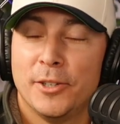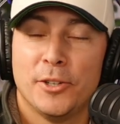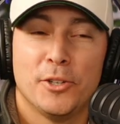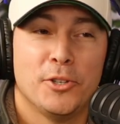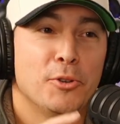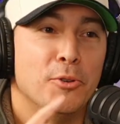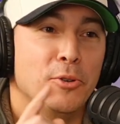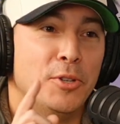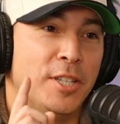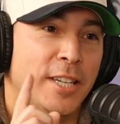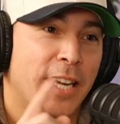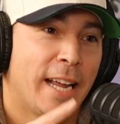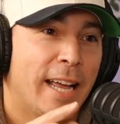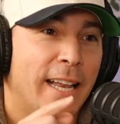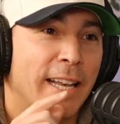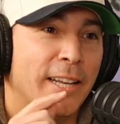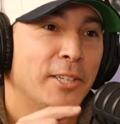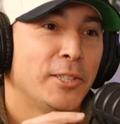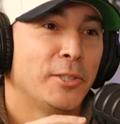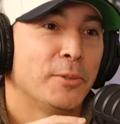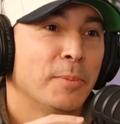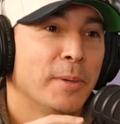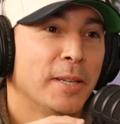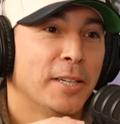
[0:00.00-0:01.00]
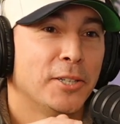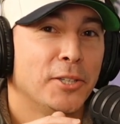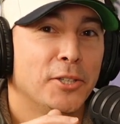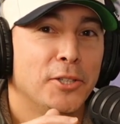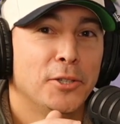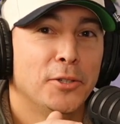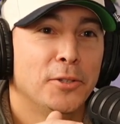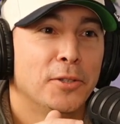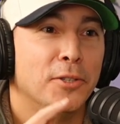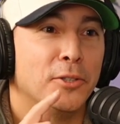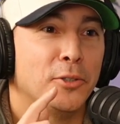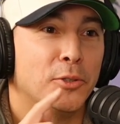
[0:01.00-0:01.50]
You challenged me to
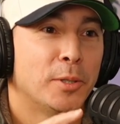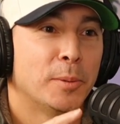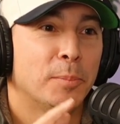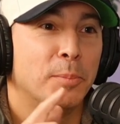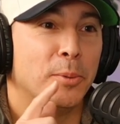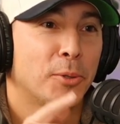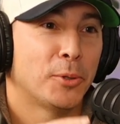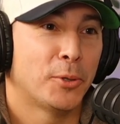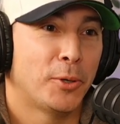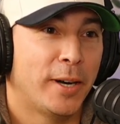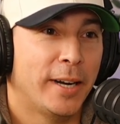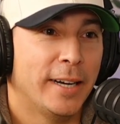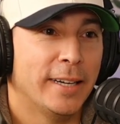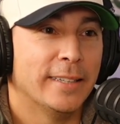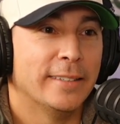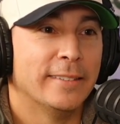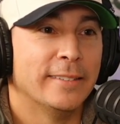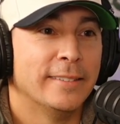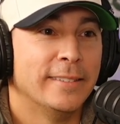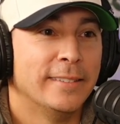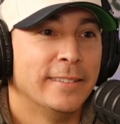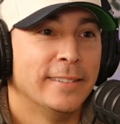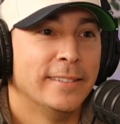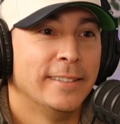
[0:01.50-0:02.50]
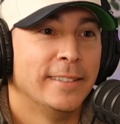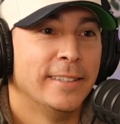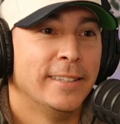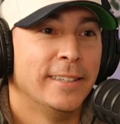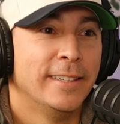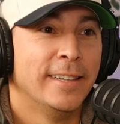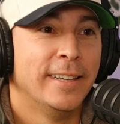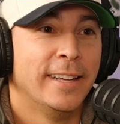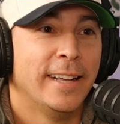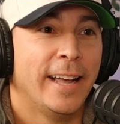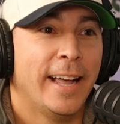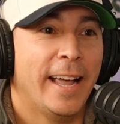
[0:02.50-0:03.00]
do the Triple Crown,
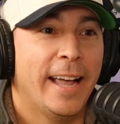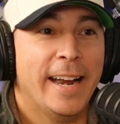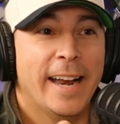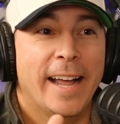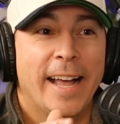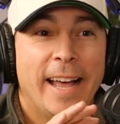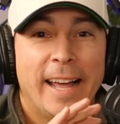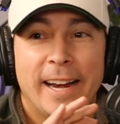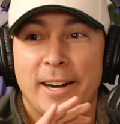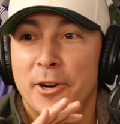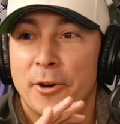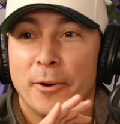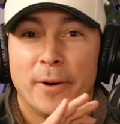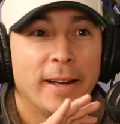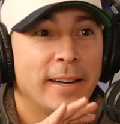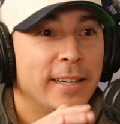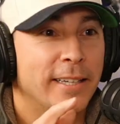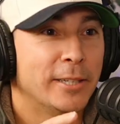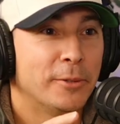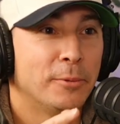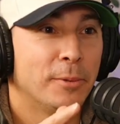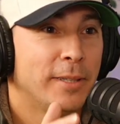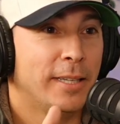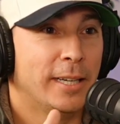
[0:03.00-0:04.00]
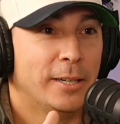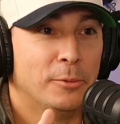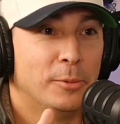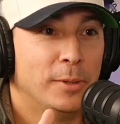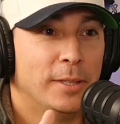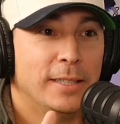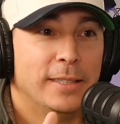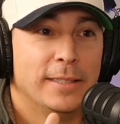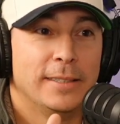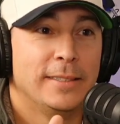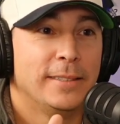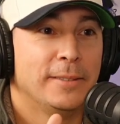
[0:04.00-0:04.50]
and I had no idea what that
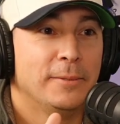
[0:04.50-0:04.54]
was.